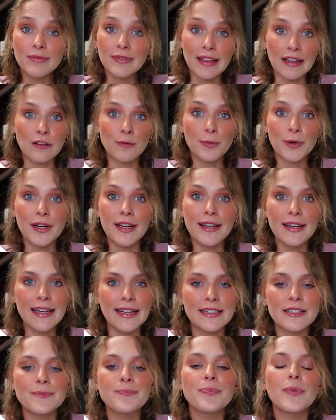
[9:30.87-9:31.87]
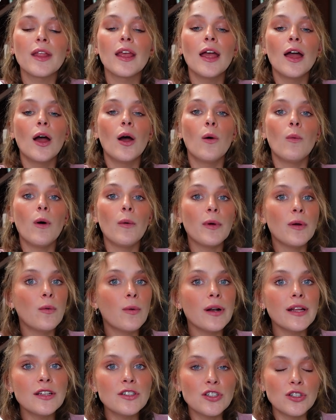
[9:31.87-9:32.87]
that's pretty neat. What we
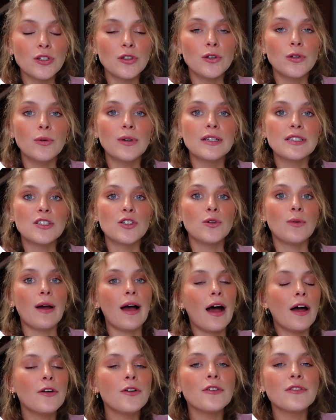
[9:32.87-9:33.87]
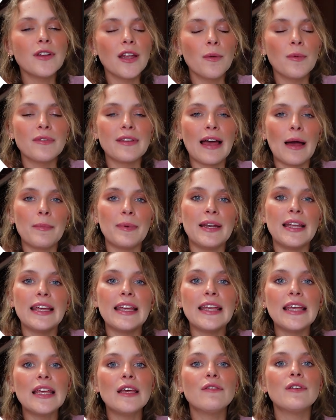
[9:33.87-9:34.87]
want to do to understand what's happening
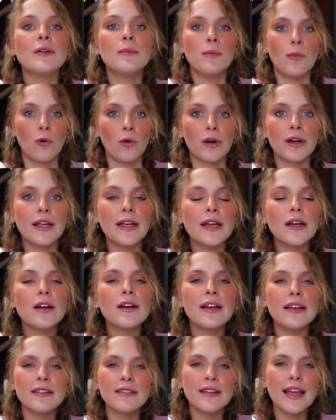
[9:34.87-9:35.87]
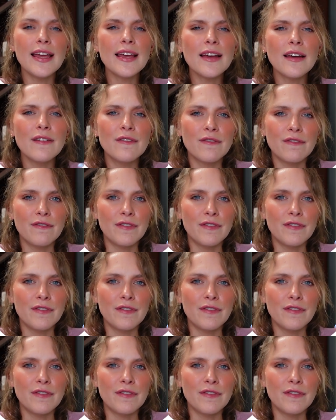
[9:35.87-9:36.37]
even more here is take a